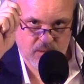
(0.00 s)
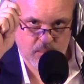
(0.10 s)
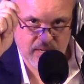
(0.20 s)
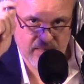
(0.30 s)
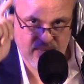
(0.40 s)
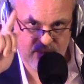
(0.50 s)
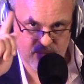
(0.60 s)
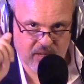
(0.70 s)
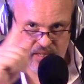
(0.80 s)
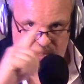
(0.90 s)
wear that have
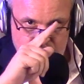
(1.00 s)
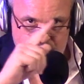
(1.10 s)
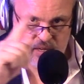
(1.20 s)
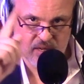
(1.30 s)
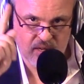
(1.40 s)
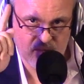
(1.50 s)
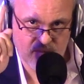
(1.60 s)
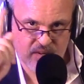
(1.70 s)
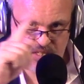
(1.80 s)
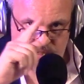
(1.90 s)
like a, a, a,
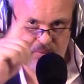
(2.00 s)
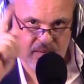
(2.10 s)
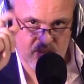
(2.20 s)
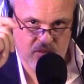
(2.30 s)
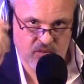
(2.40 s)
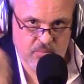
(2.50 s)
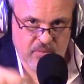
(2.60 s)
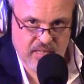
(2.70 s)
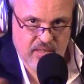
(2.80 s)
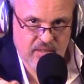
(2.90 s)
razor blade on them
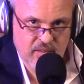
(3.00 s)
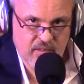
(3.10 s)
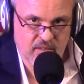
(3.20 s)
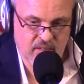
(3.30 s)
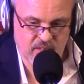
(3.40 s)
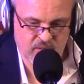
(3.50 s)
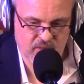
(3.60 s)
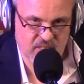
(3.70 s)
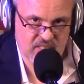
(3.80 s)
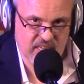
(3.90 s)
and they, you know,
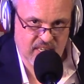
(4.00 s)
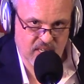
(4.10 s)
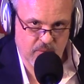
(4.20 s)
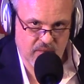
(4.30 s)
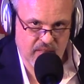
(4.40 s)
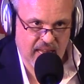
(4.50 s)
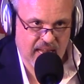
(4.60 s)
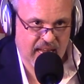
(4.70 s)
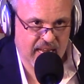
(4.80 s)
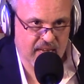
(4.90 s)
can attack you with their
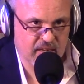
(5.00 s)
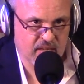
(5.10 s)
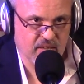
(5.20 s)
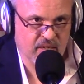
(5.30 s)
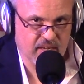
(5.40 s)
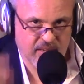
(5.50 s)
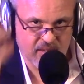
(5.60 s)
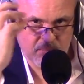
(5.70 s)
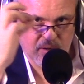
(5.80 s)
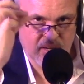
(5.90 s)
hat. Like they
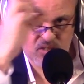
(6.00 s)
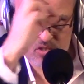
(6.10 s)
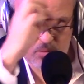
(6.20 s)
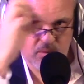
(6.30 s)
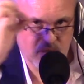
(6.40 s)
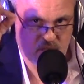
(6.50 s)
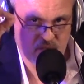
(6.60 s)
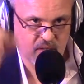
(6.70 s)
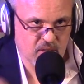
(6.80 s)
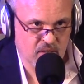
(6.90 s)
can blind you with
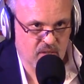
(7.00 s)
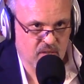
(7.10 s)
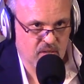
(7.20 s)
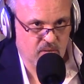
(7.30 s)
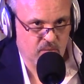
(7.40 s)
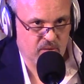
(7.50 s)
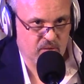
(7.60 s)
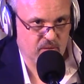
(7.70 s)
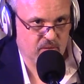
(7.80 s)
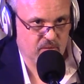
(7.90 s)
the with
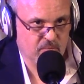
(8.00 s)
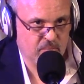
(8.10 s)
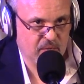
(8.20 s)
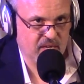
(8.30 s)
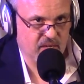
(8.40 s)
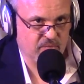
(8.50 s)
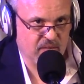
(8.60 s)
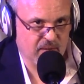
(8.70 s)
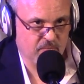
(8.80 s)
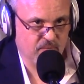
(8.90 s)
the peak of
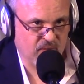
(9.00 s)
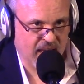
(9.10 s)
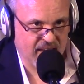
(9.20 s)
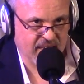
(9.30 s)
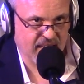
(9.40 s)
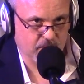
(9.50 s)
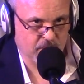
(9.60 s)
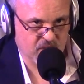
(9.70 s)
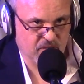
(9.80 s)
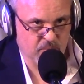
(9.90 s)
their flat cap
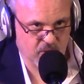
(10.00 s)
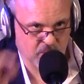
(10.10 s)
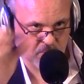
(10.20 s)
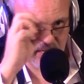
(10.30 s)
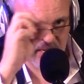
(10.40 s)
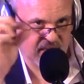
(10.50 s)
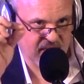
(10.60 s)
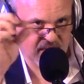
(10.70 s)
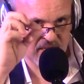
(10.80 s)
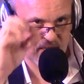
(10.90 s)
because they put a blade
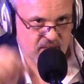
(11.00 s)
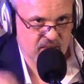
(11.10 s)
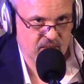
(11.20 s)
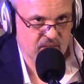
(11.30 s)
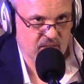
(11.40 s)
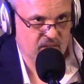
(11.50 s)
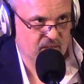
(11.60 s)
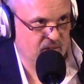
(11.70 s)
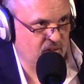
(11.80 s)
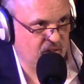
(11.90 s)
in there.
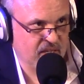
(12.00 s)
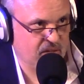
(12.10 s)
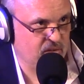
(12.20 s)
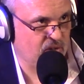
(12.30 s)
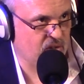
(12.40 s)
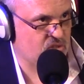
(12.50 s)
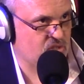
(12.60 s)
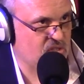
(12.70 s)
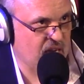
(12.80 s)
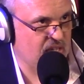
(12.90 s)
You look like you're
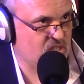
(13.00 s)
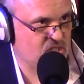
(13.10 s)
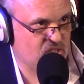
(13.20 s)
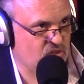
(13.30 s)
lost. I just no,